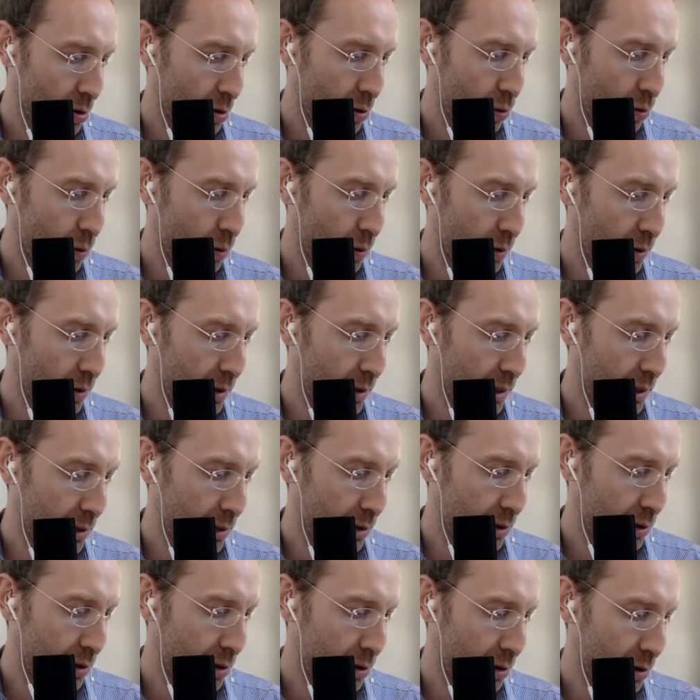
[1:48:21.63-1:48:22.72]

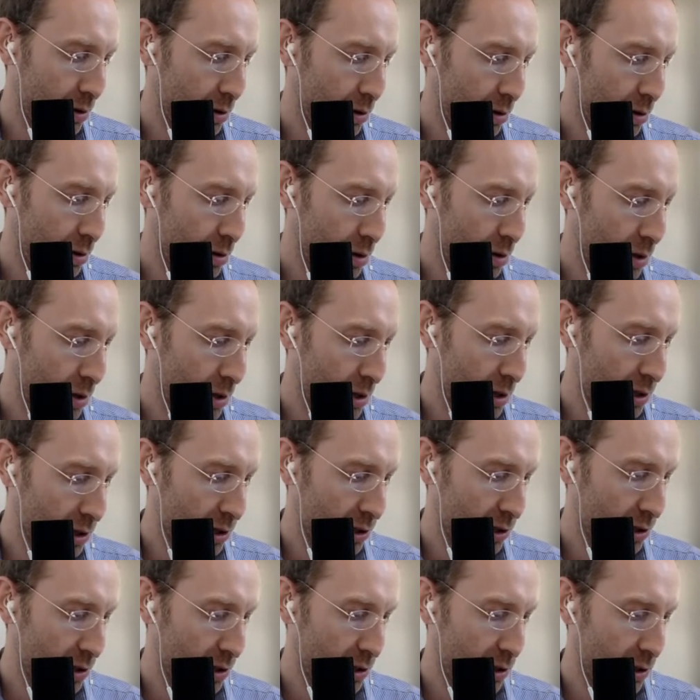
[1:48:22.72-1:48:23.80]
without
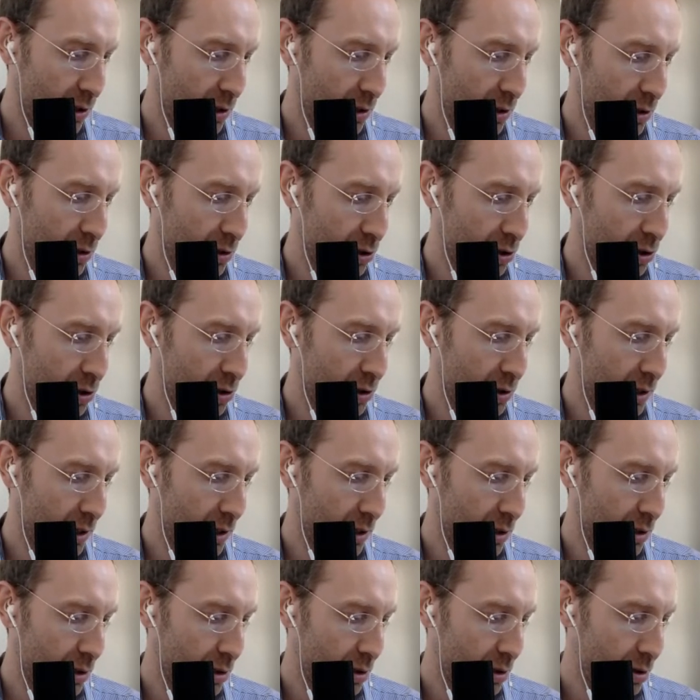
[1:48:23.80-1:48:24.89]
unnecessary
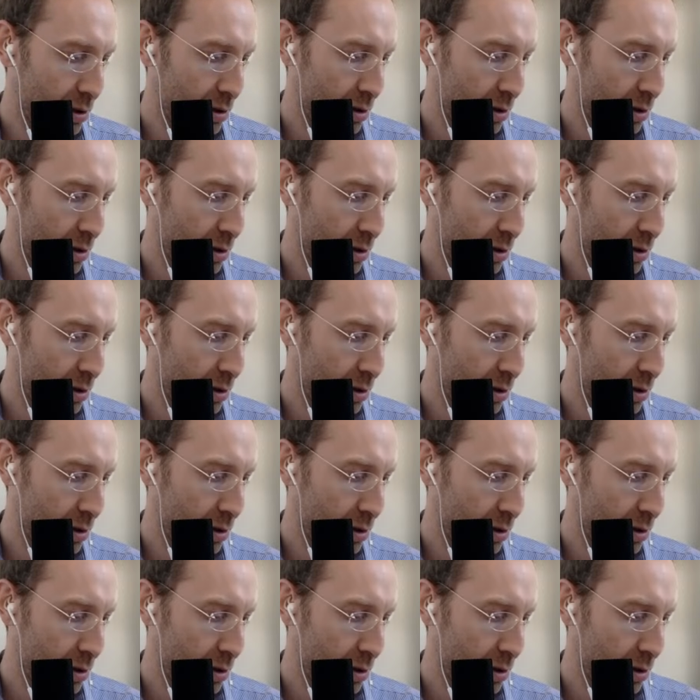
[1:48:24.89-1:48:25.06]
constraints.